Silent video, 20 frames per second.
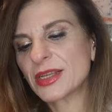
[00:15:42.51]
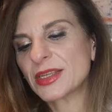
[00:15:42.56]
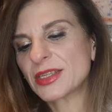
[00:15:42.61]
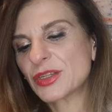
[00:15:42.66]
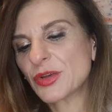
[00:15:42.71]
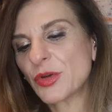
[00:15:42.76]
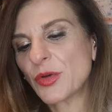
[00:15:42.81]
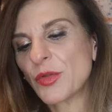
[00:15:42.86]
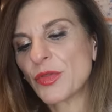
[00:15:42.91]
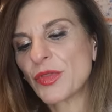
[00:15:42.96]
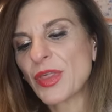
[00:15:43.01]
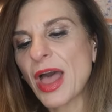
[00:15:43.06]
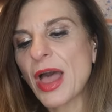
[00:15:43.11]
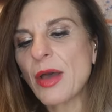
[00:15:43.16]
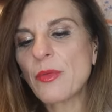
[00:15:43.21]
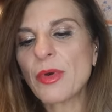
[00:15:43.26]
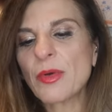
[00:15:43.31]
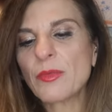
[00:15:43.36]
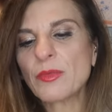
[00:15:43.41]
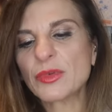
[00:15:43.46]
So
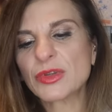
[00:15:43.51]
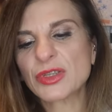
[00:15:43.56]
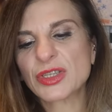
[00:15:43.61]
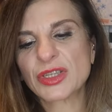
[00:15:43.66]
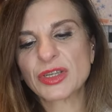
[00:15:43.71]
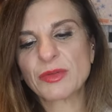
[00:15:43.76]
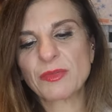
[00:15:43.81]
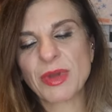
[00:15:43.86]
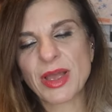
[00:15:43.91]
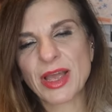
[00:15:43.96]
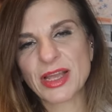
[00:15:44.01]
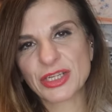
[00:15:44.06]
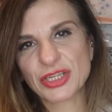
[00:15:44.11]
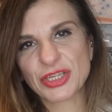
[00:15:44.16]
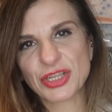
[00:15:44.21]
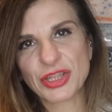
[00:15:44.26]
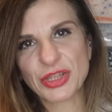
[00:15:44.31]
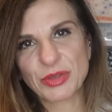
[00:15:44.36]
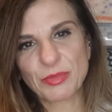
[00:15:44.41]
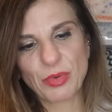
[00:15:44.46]
that one was to
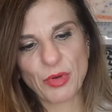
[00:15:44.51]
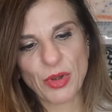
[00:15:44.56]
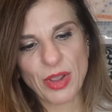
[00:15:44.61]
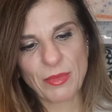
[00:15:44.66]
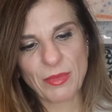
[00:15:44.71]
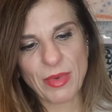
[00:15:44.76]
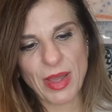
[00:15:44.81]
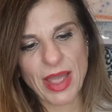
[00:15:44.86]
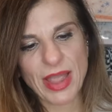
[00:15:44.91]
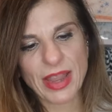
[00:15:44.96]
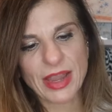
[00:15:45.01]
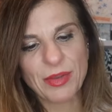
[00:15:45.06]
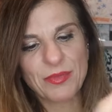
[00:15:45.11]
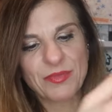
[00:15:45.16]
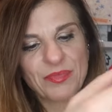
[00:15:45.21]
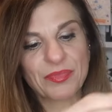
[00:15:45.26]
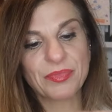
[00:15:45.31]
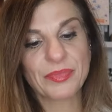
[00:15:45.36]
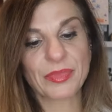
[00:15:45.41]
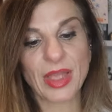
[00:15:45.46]
match the boy bag.
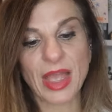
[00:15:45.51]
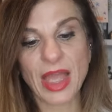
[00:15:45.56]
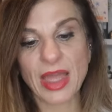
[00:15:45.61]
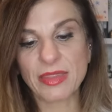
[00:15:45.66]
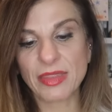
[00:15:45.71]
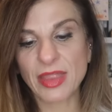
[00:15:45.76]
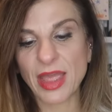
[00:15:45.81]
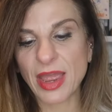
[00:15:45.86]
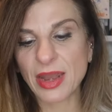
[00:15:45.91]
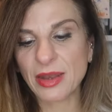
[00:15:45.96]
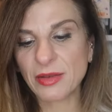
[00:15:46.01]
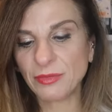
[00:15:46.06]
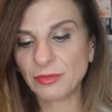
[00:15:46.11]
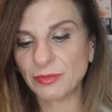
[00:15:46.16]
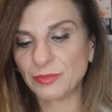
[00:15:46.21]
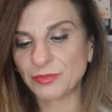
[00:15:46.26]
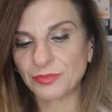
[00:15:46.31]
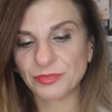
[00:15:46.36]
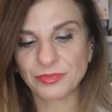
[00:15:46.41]
And then